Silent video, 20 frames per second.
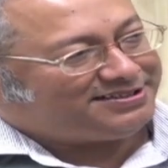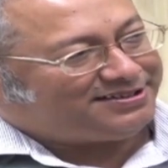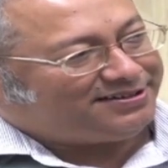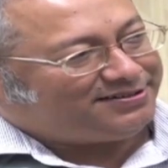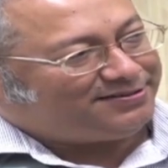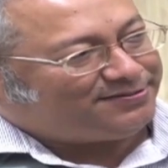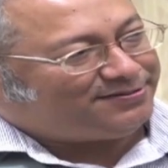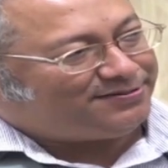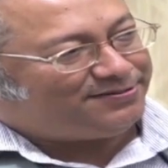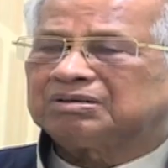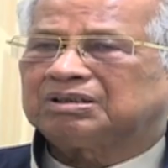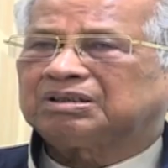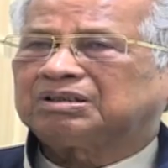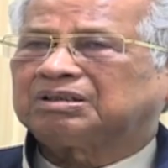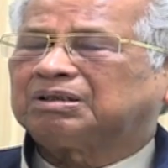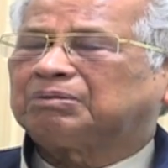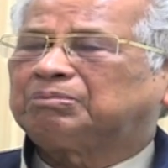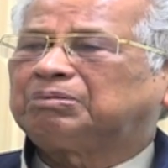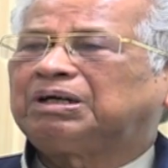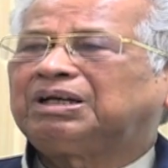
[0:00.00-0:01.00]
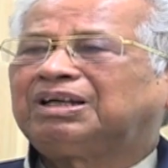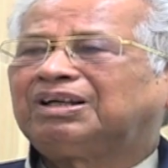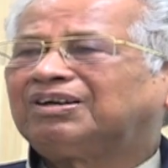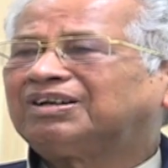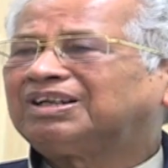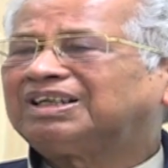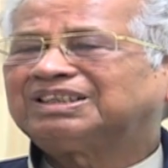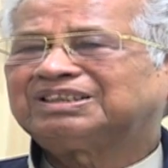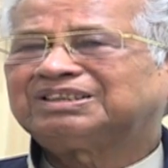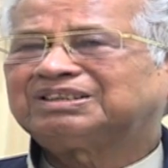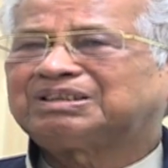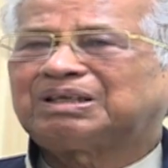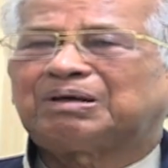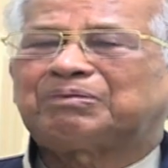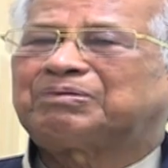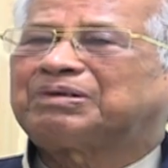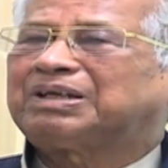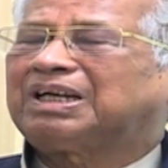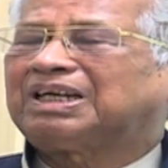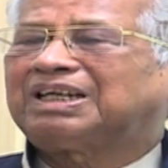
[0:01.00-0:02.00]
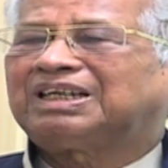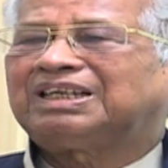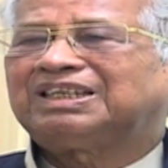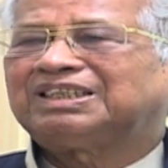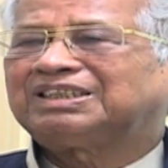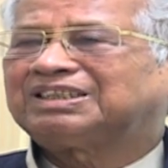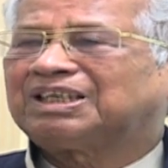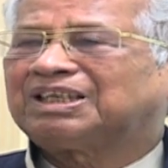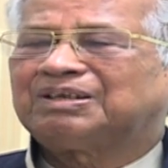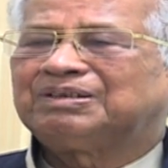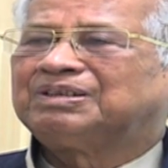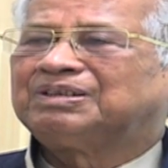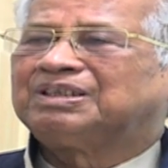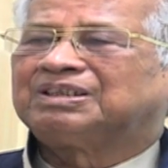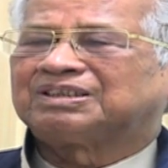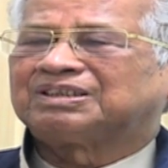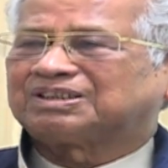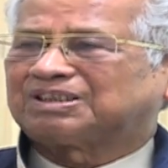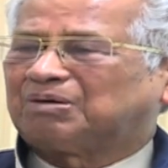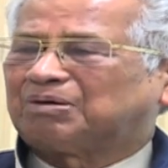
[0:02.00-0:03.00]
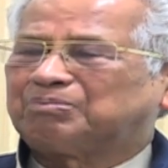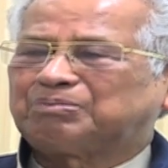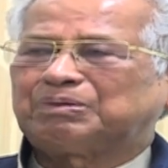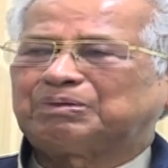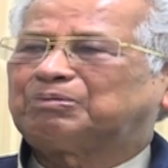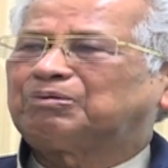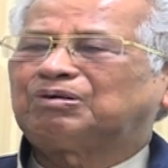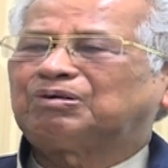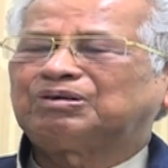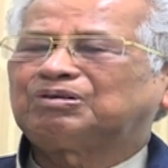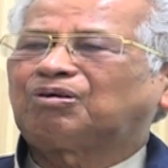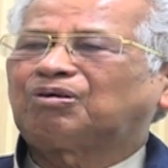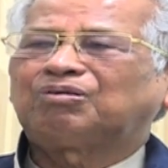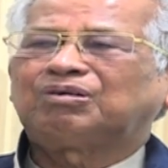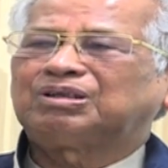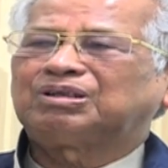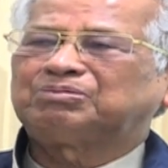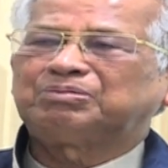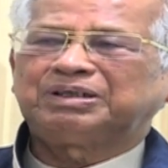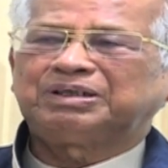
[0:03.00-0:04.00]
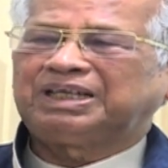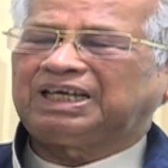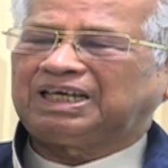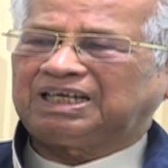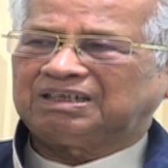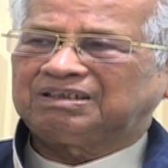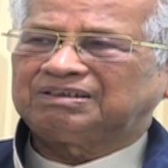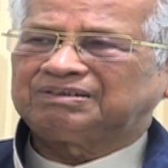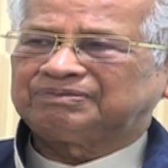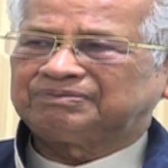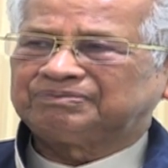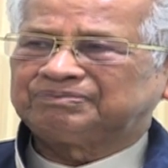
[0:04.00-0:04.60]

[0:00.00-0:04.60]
The rebellion is definitely, some people will always be there.